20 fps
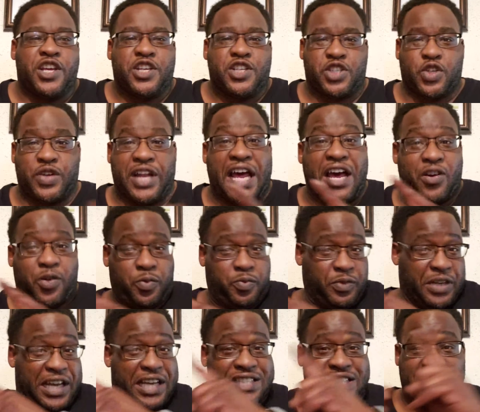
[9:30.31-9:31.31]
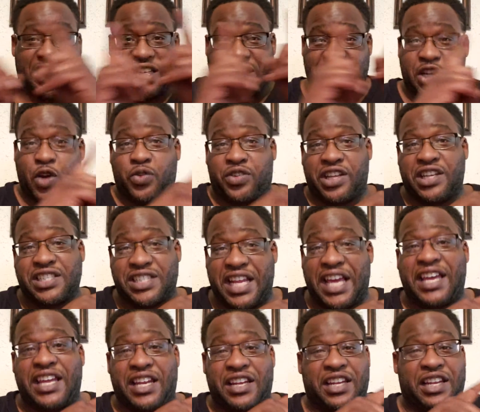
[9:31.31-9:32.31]
So now, like I said, let's go to this
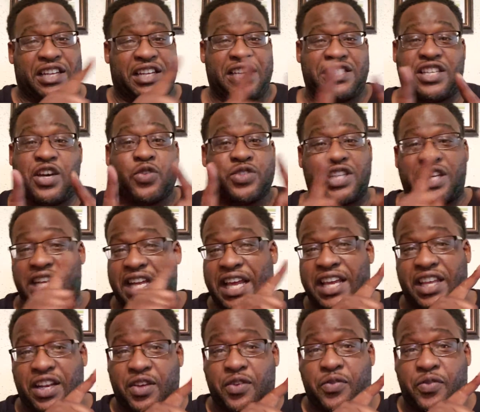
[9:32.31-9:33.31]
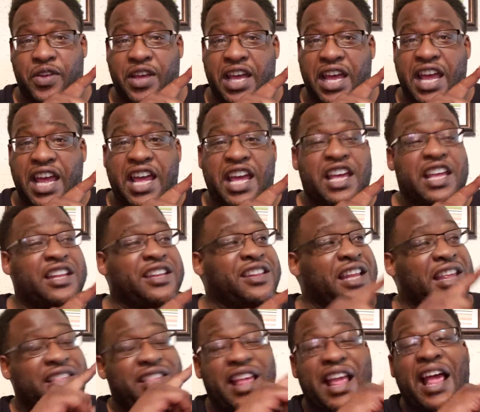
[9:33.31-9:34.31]
negative. Let's go to the negative.
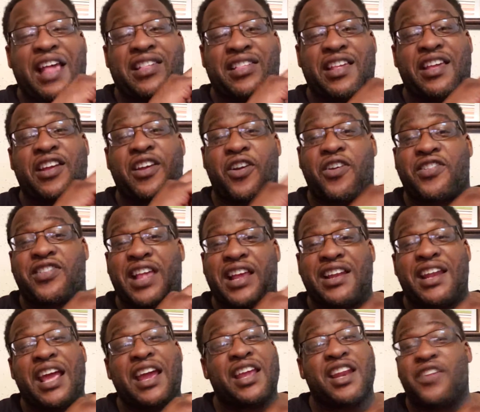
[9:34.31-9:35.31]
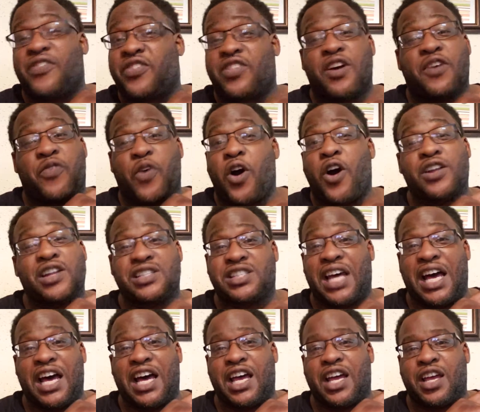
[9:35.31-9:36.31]
Let's say I sit here and say negative stuff all the
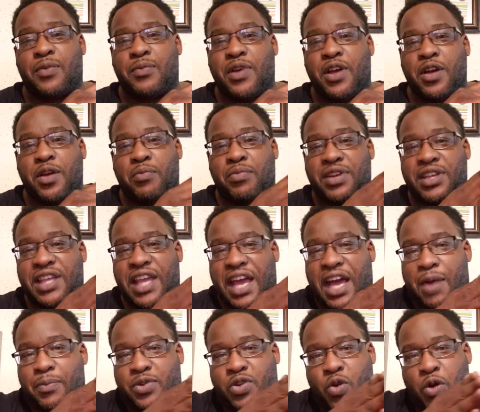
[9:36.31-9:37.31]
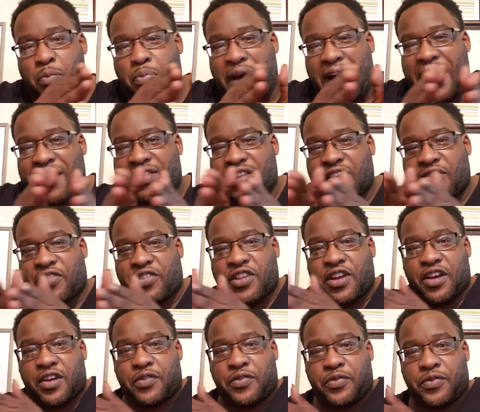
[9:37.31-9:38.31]
time, but yet I'm doing positive
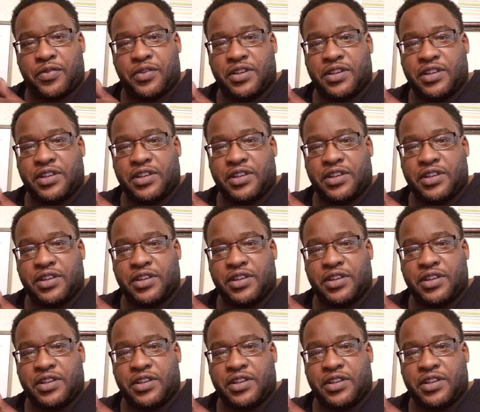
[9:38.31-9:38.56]
stuff.